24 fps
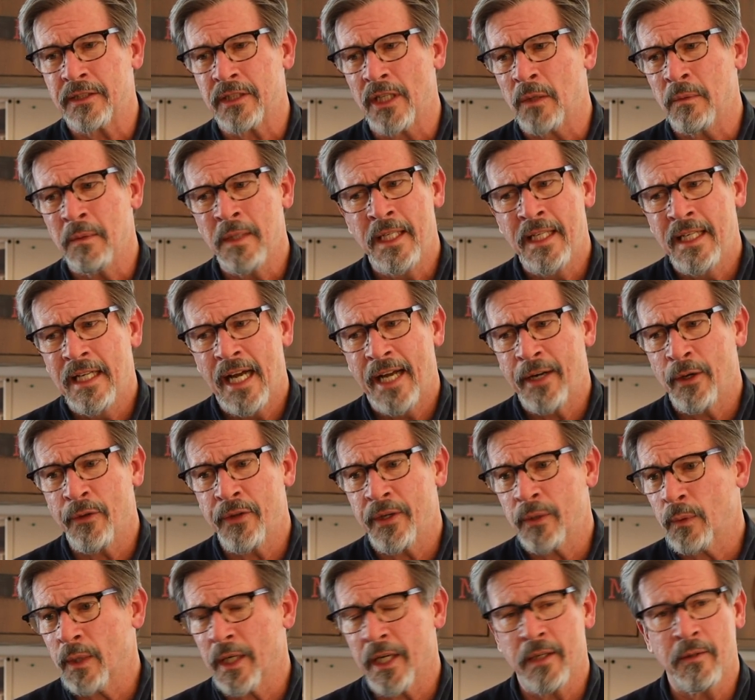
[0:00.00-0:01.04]
So I don't
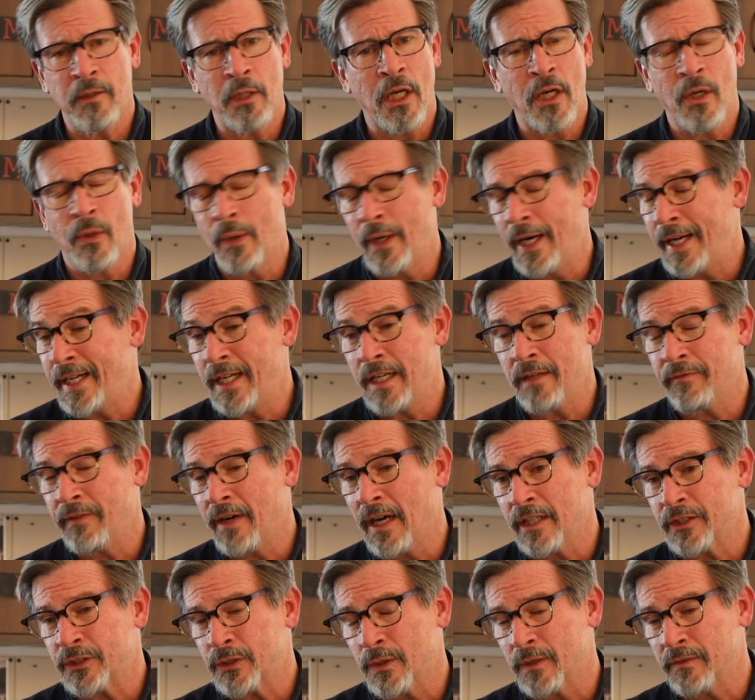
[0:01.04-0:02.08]
think we're going to lower any of
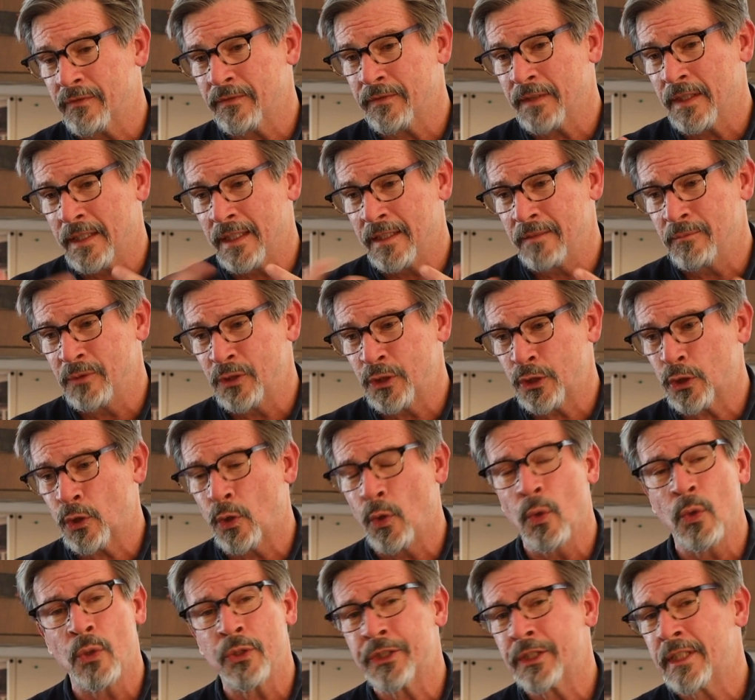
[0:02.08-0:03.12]
our sort of uh,
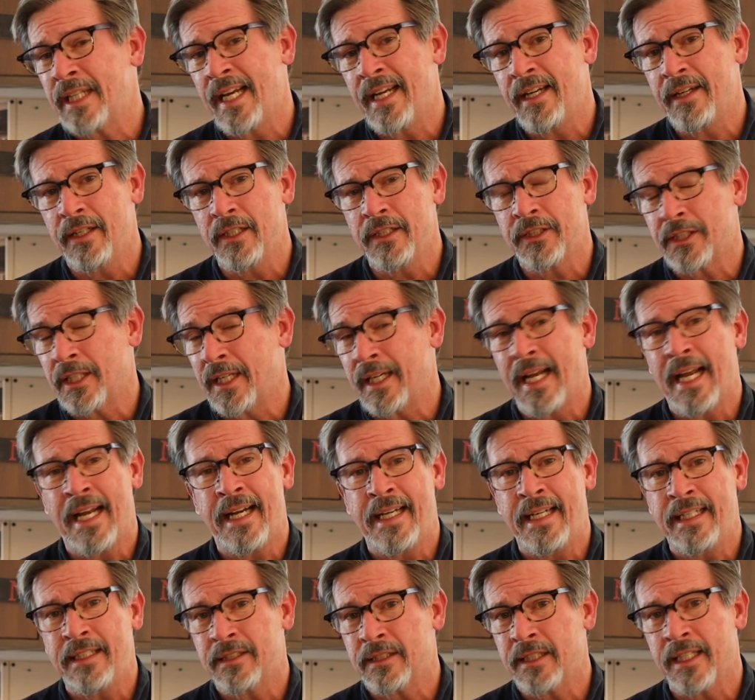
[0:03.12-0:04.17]
school standards in
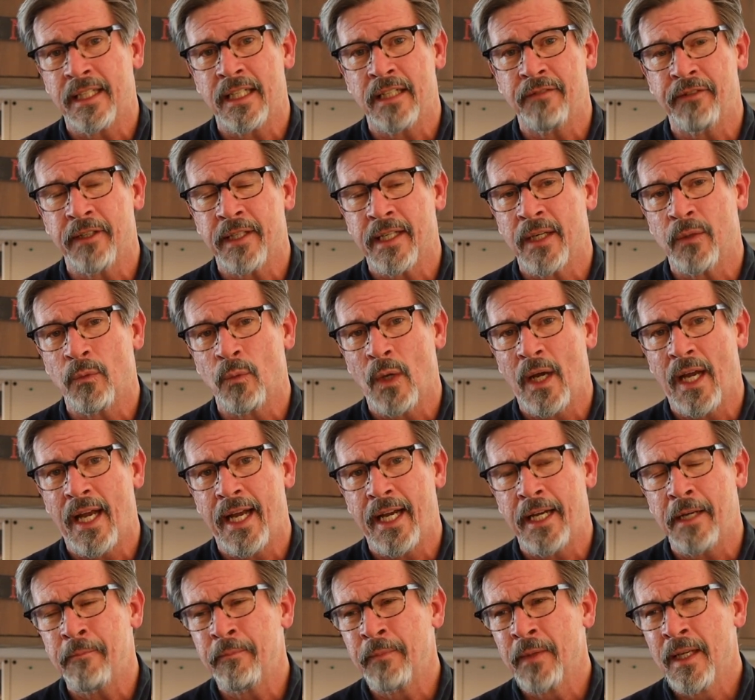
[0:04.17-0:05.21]
any significant
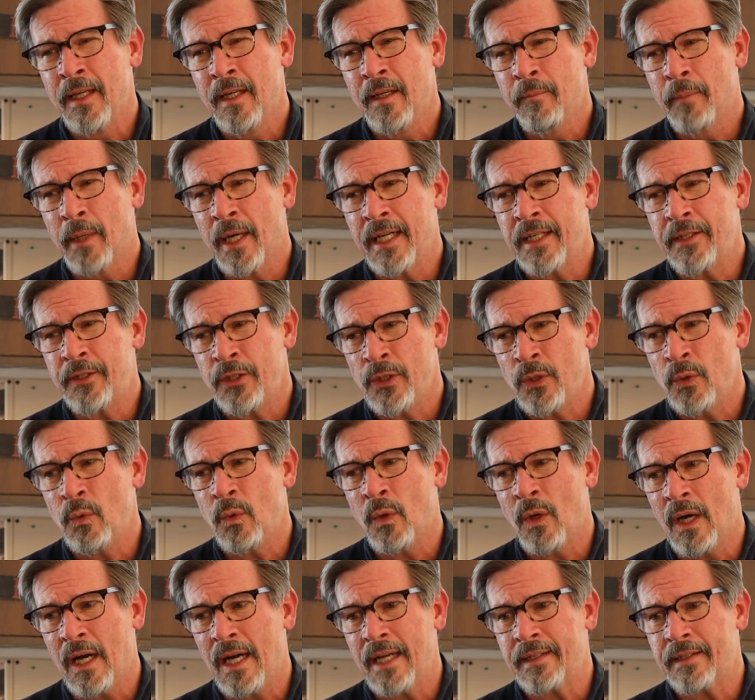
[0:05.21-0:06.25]
way, but I do
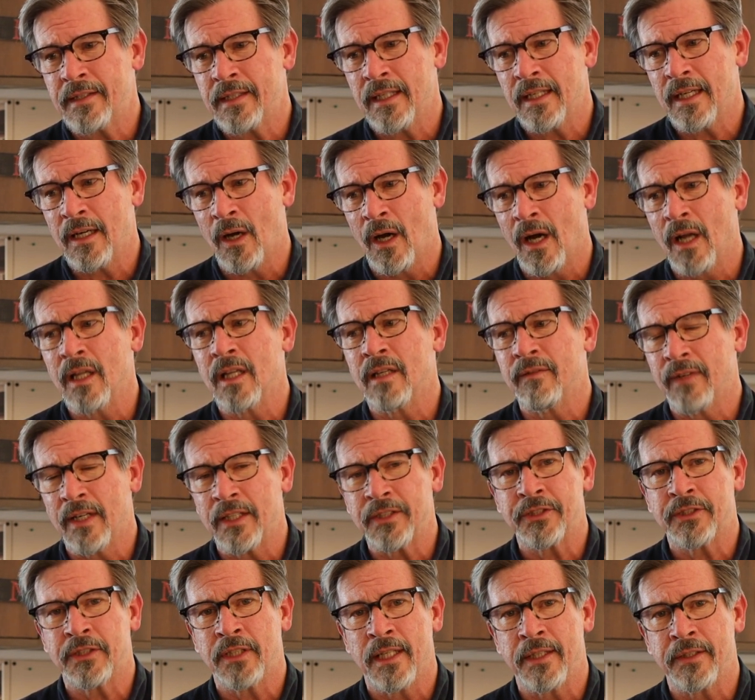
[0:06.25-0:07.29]
want uh, all of
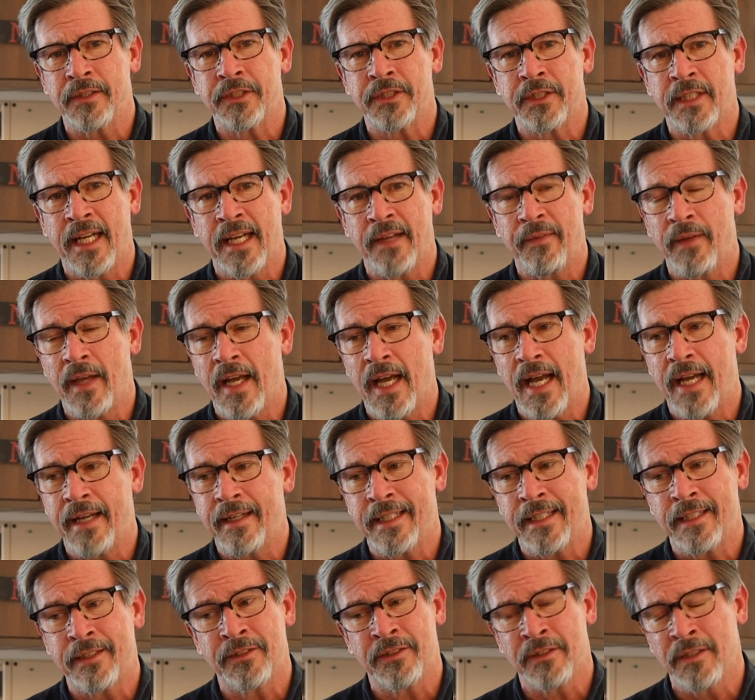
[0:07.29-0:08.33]
us to understand
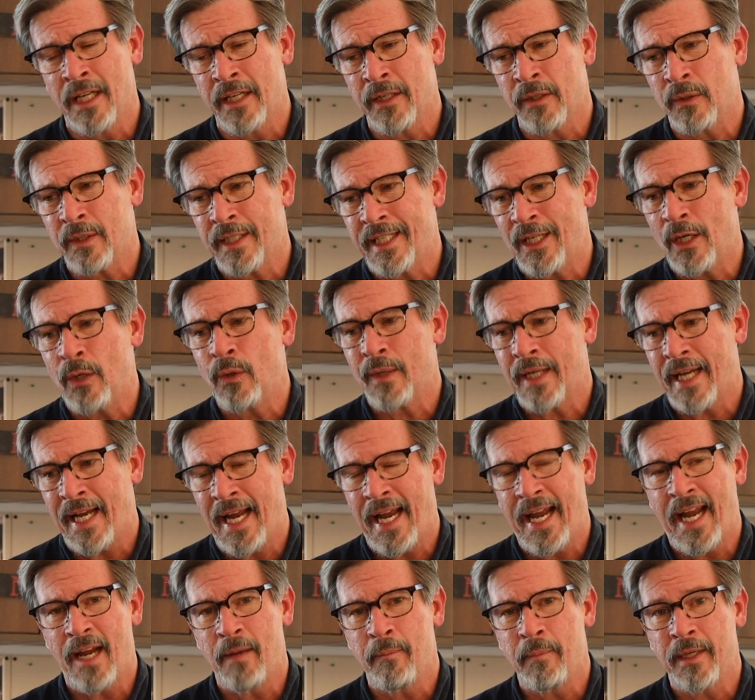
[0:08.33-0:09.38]
that it's not only
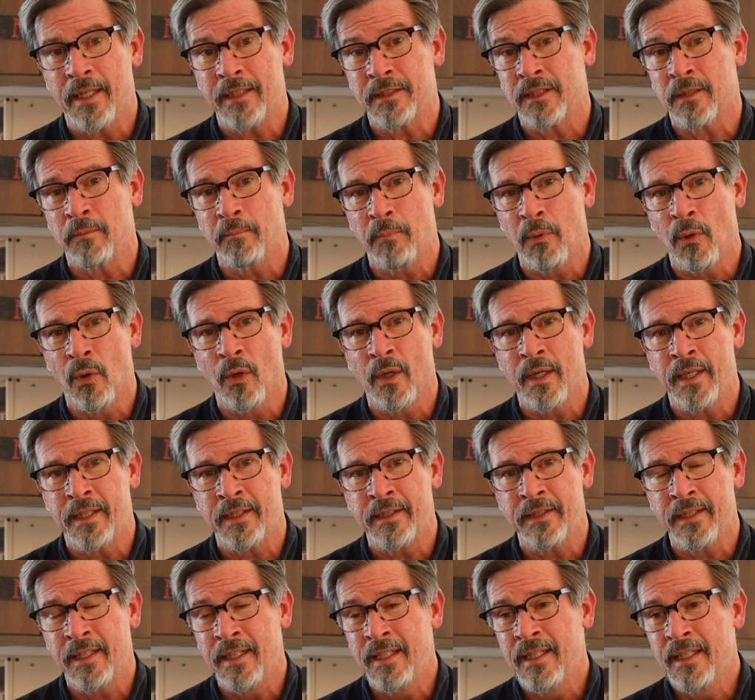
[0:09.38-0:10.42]
okay, but it's
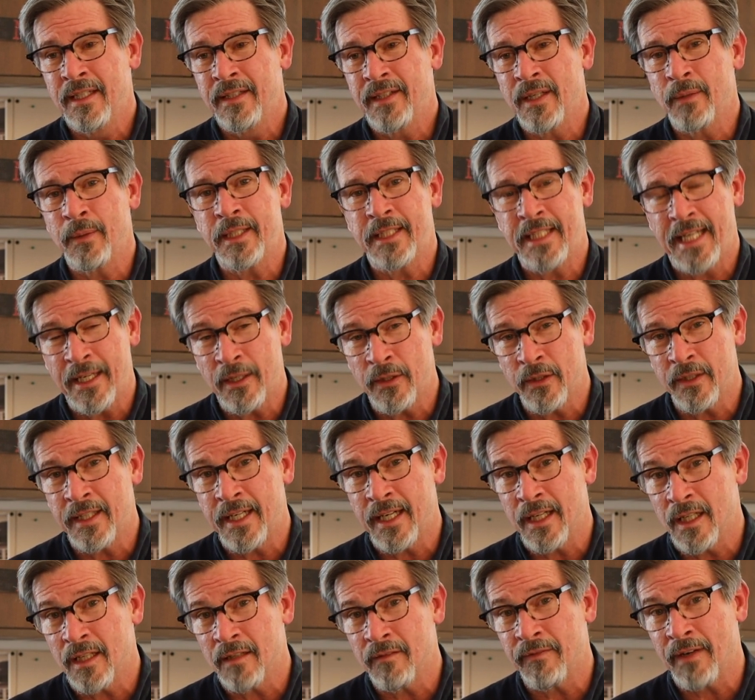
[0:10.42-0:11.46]
important that we take good
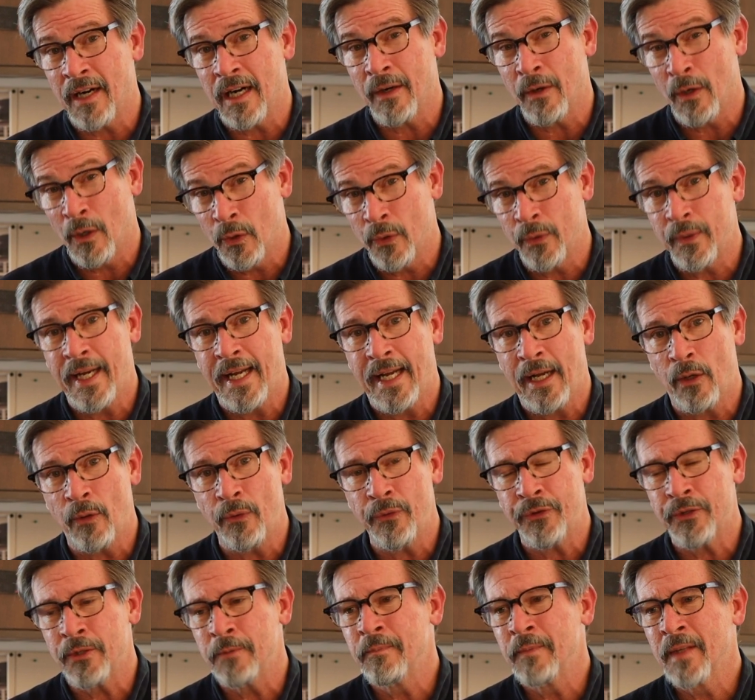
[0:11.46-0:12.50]
care of our own
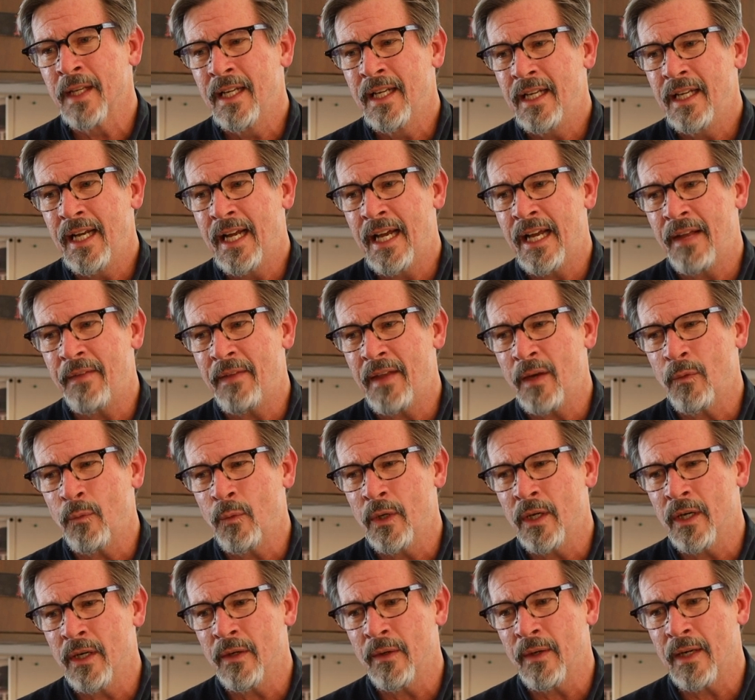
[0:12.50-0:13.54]
health and that
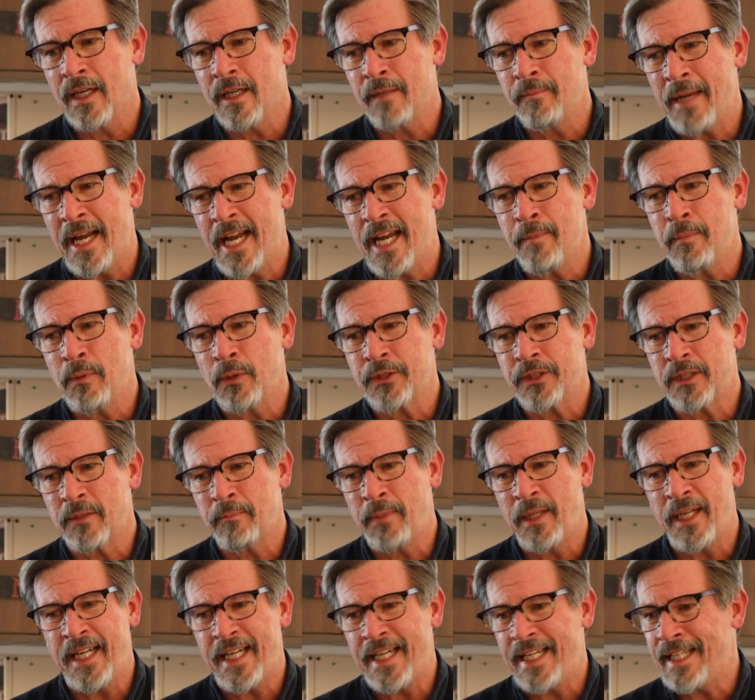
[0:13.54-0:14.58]
we're uh, able to
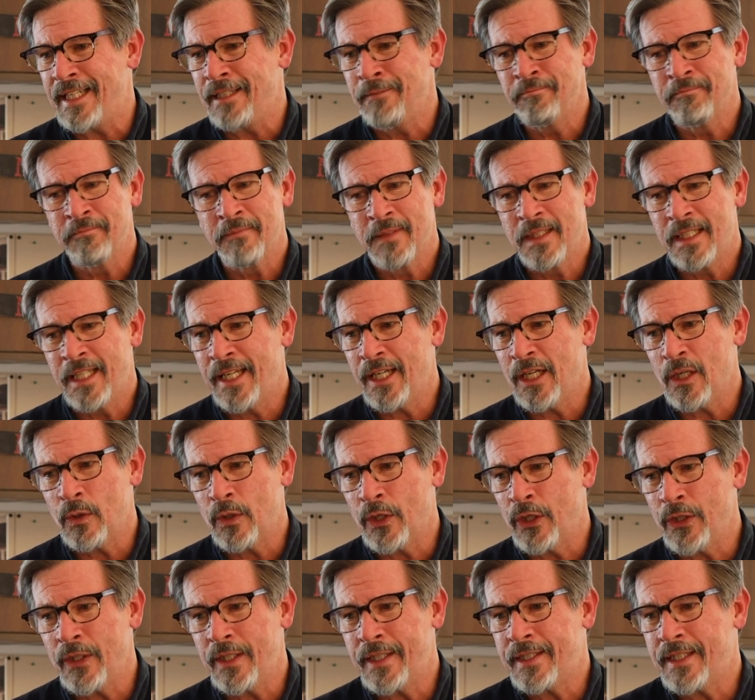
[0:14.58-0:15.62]
be, you know,
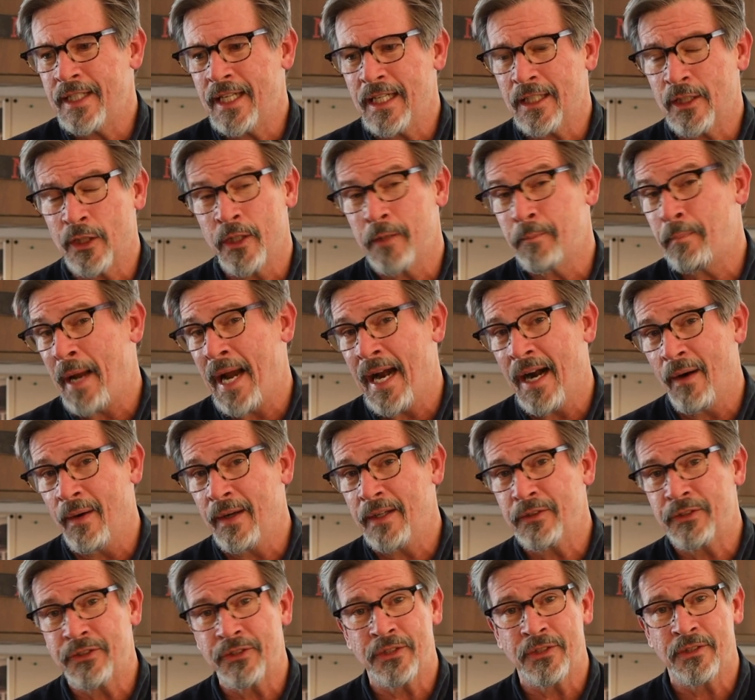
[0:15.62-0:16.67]
good uh, good
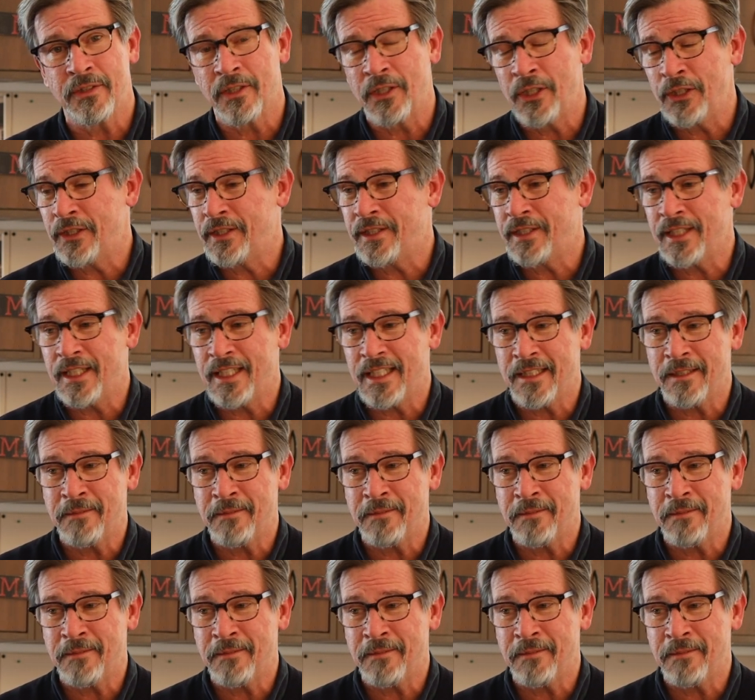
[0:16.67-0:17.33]
parents, good